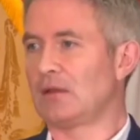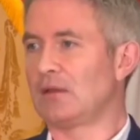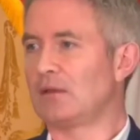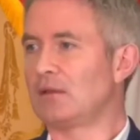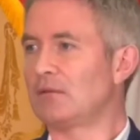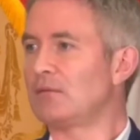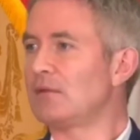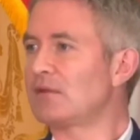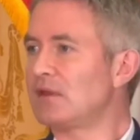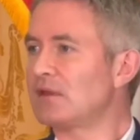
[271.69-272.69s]

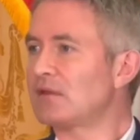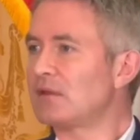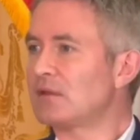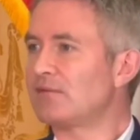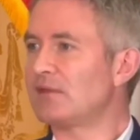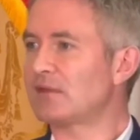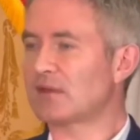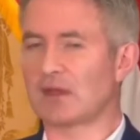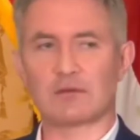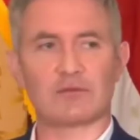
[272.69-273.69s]
The citizens of this
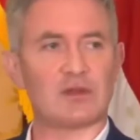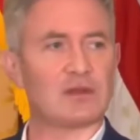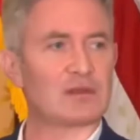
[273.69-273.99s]
country in